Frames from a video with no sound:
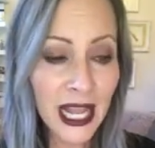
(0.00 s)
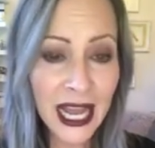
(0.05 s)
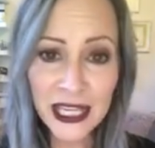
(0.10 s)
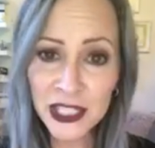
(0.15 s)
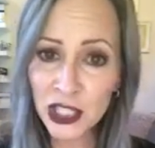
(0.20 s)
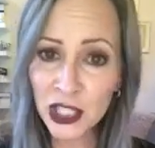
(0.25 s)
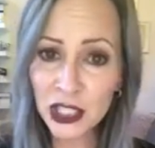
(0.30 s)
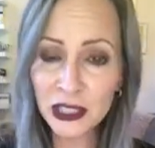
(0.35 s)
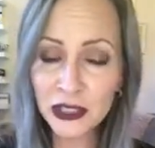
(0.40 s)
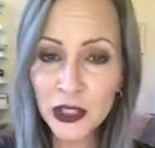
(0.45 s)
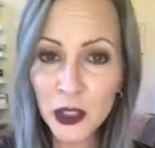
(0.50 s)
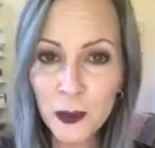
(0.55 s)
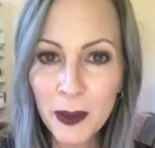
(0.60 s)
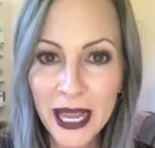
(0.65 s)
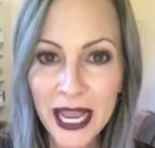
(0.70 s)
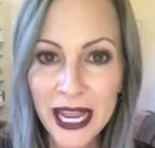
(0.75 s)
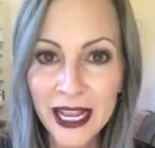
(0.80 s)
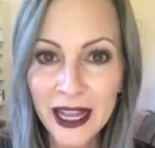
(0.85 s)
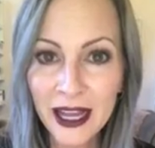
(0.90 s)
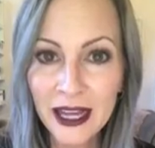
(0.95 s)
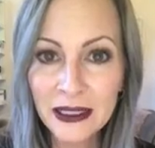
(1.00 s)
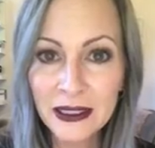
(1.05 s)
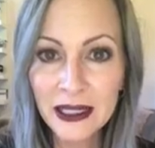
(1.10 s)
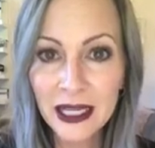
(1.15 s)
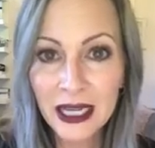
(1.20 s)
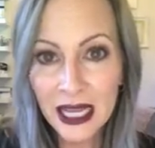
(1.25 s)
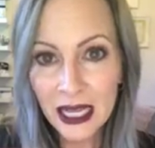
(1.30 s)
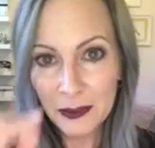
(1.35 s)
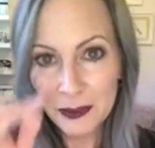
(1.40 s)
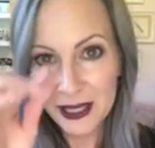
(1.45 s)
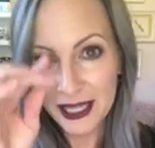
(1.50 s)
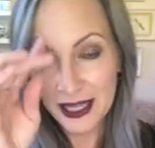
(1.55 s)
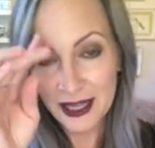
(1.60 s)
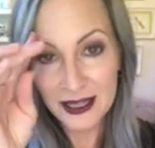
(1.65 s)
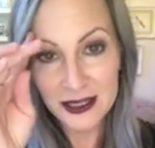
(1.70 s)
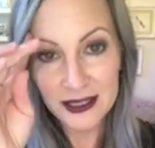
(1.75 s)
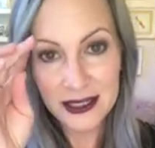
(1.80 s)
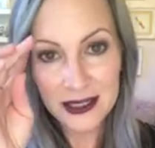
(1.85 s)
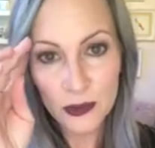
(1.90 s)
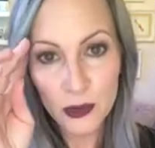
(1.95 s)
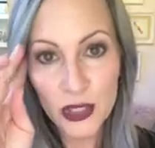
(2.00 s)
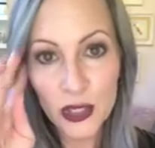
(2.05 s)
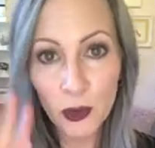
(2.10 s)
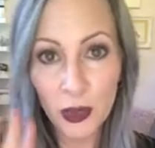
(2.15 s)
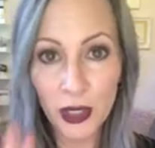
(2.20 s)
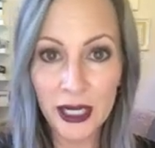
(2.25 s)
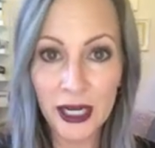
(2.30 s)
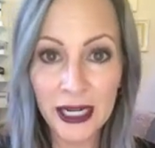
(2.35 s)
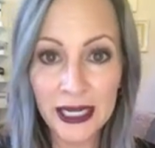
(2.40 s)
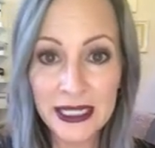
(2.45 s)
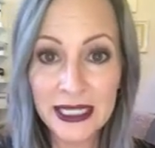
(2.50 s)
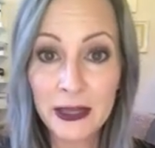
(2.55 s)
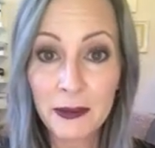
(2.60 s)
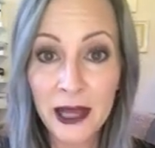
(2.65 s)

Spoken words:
I took a little pay cut because when you work nights,